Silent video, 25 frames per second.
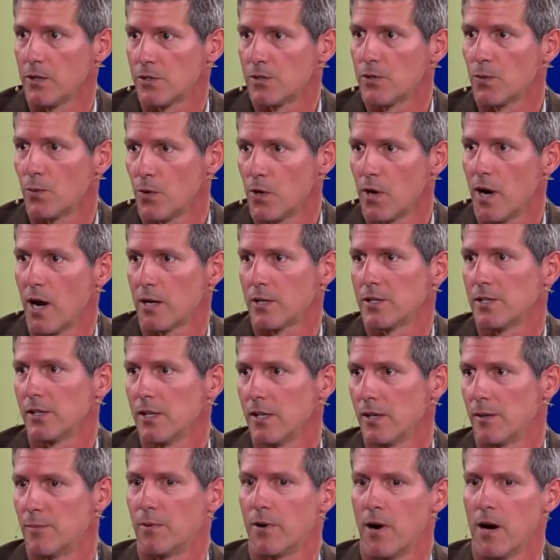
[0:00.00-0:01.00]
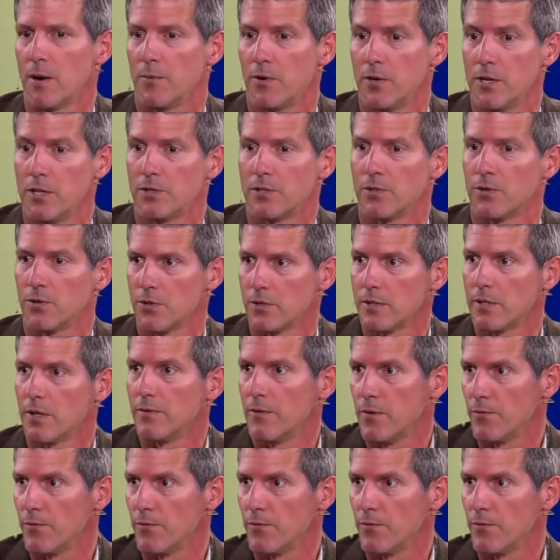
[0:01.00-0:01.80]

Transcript: So we're actually the primary source of